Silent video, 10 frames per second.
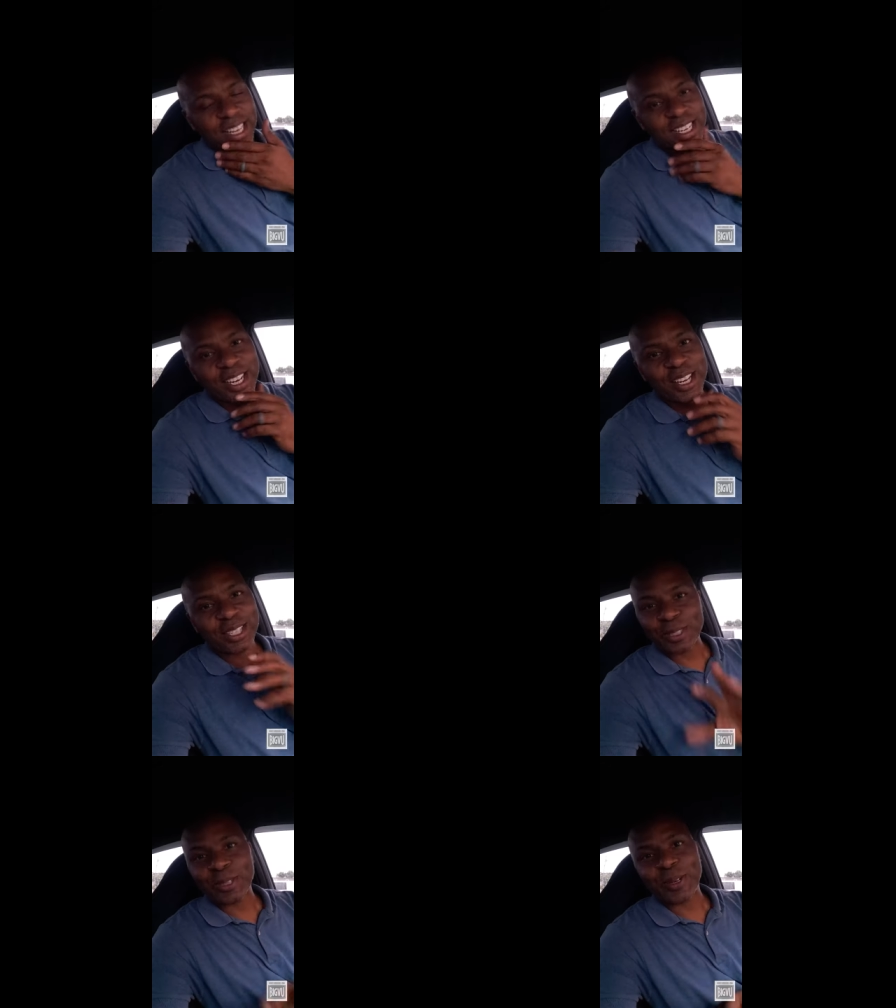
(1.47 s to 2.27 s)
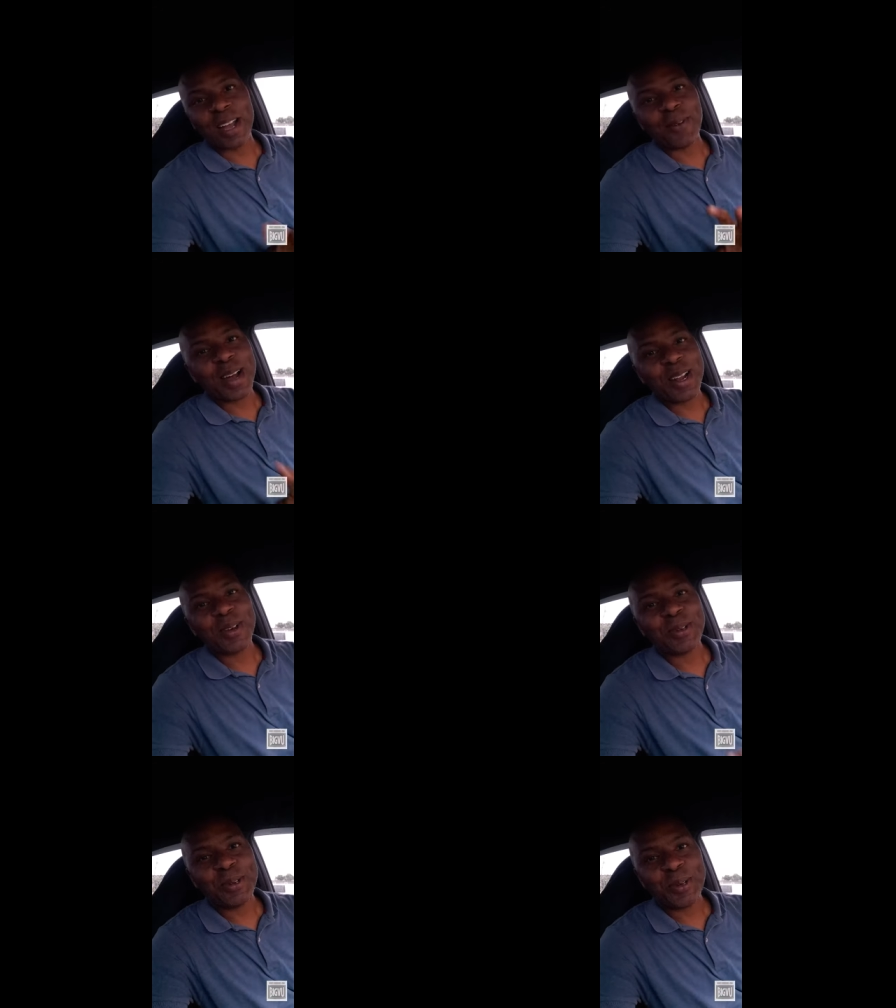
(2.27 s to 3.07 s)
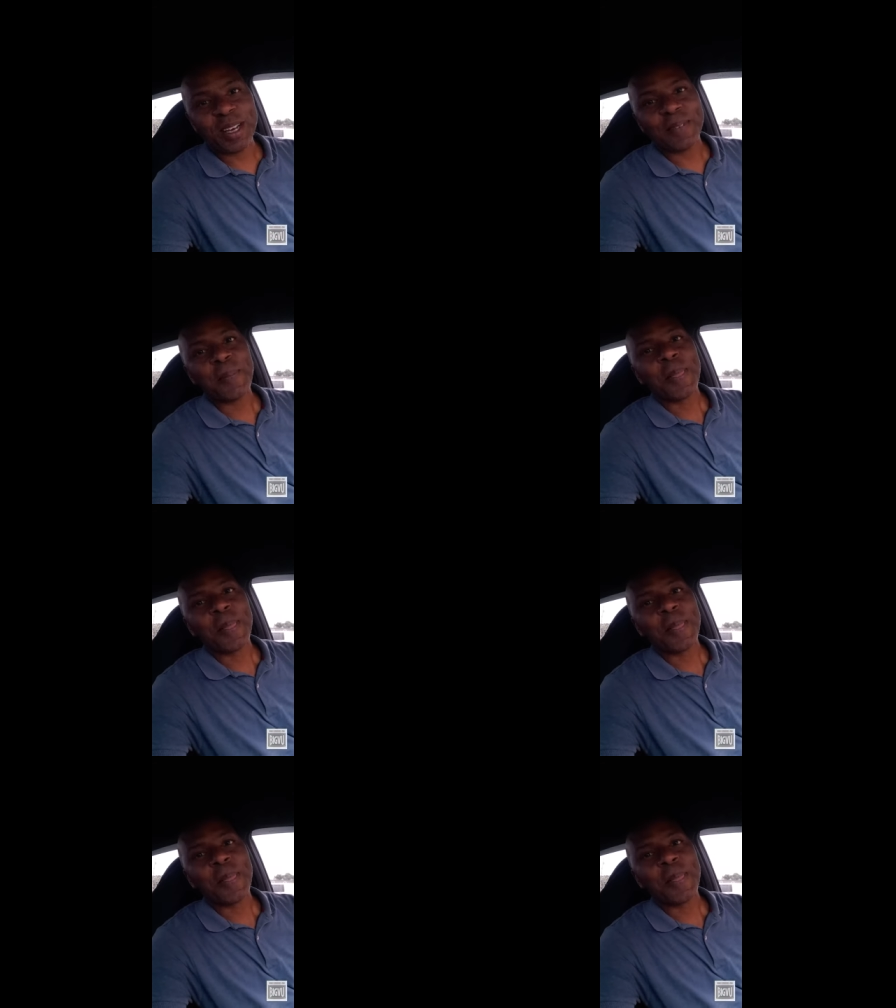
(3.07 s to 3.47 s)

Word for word: tell y'all a story i wasn't gonna do it